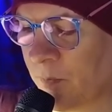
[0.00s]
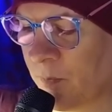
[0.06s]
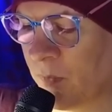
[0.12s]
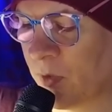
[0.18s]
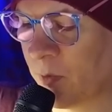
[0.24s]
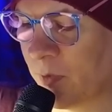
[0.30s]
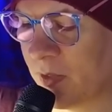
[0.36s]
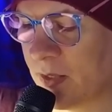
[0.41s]

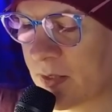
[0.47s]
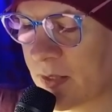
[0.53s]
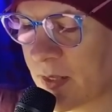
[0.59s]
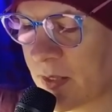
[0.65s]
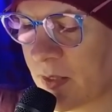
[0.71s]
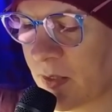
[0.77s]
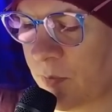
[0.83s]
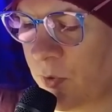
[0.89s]
with his
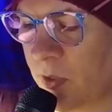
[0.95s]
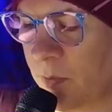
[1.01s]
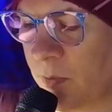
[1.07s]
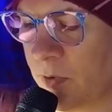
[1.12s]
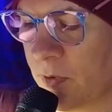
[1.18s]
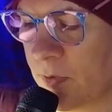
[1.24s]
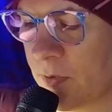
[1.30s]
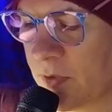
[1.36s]
other
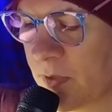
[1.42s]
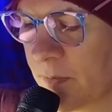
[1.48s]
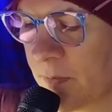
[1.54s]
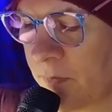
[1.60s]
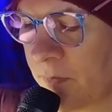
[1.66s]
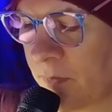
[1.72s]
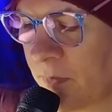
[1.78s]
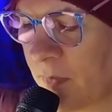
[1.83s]
pupils,
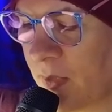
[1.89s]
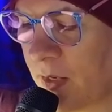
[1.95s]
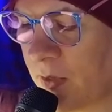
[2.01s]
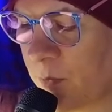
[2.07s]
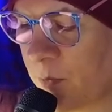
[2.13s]
and we